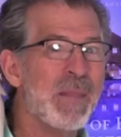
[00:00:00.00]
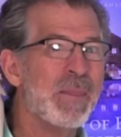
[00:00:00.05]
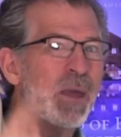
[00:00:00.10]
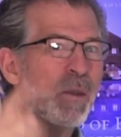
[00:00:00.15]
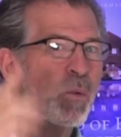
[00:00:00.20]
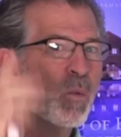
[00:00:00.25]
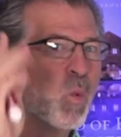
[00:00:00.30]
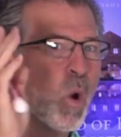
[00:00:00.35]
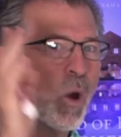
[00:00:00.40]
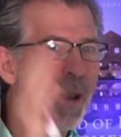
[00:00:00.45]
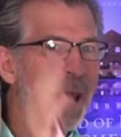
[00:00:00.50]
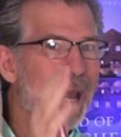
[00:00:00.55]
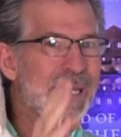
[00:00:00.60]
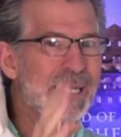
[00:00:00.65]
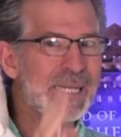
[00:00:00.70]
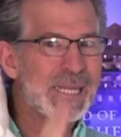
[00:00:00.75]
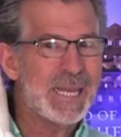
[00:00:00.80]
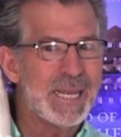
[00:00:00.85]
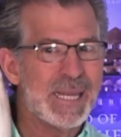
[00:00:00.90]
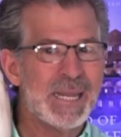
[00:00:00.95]
And then
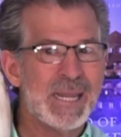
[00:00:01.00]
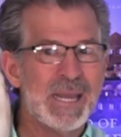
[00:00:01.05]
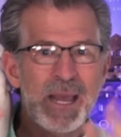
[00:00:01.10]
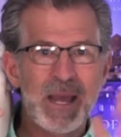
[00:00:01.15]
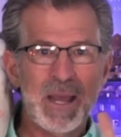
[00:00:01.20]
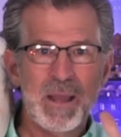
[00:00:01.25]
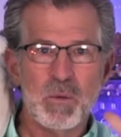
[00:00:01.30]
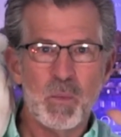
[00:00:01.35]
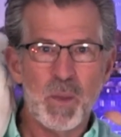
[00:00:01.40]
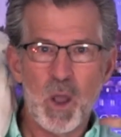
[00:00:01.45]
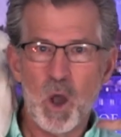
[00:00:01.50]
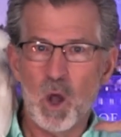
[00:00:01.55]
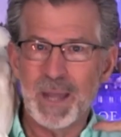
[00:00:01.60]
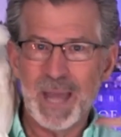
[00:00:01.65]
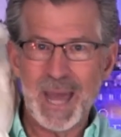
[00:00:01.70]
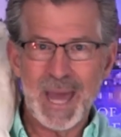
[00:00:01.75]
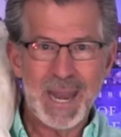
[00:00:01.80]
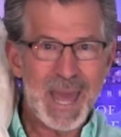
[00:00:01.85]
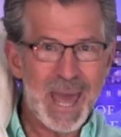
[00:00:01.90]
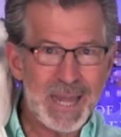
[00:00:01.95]
what I did,
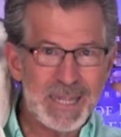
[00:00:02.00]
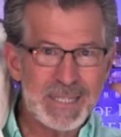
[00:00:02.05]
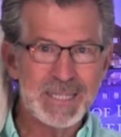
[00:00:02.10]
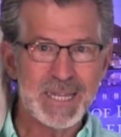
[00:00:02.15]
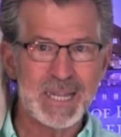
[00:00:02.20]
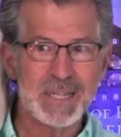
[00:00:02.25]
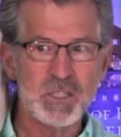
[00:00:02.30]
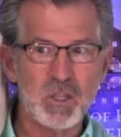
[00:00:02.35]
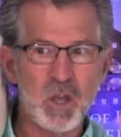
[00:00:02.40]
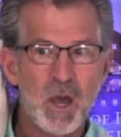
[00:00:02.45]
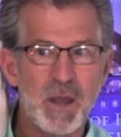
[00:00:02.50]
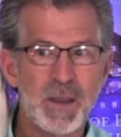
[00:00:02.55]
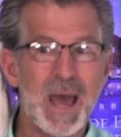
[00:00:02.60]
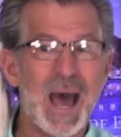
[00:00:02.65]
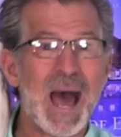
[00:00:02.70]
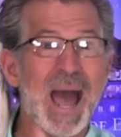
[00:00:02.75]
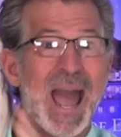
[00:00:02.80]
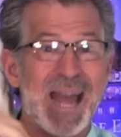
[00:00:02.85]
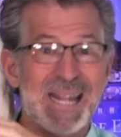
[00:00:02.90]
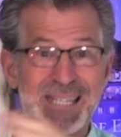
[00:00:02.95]
we all had headsets
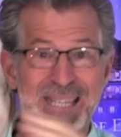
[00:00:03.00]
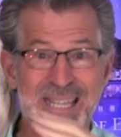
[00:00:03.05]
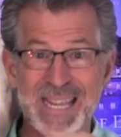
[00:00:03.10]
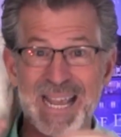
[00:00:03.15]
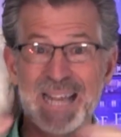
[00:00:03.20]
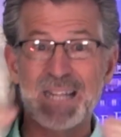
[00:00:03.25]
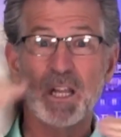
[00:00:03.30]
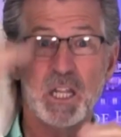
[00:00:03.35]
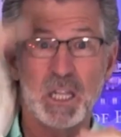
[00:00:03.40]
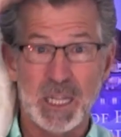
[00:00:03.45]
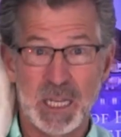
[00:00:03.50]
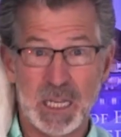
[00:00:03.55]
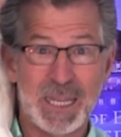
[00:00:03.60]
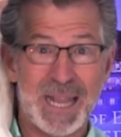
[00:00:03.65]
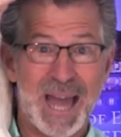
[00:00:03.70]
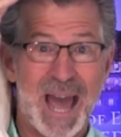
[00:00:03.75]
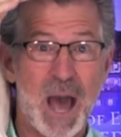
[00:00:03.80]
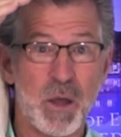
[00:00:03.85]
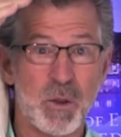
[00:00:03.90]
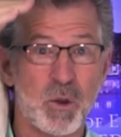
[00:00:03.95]
on. I had to yell a
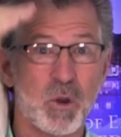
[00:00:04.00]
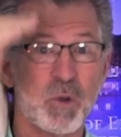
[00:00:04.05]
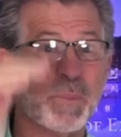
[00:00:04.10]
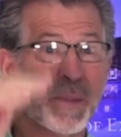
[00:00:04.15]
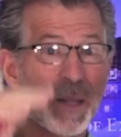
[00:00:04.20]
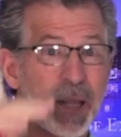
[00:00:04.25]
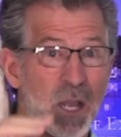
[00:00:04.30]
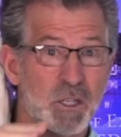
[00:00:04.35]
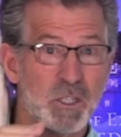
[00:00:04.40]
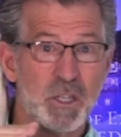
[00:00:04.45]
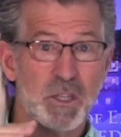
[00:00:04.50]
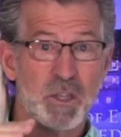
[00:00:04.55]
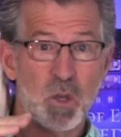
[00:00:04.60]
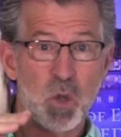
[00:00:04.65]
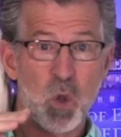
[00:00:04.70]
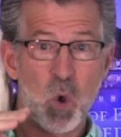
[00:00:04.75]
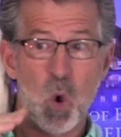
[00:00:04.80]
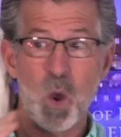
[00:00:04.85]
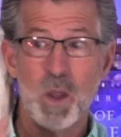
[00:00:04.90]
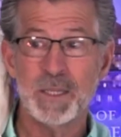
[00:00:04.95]
little louder
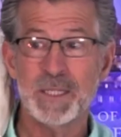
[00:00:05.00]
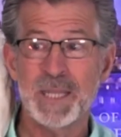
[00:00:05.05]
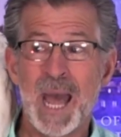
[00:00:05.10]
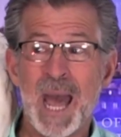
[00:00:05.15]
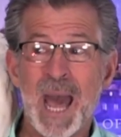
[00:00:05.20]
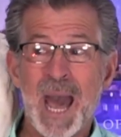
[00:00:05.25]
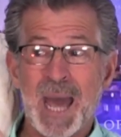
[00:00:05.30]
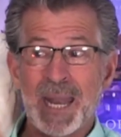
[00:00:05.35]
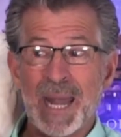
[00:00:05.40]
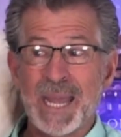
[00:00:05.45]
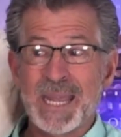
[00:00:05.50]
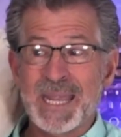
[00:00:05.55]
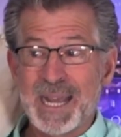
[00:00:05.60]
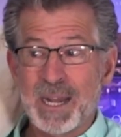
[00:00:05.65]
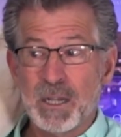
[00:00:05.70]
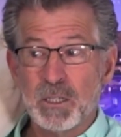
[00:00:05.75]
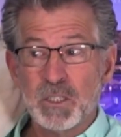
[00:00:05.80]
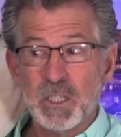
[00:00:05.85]
because of the noise. And I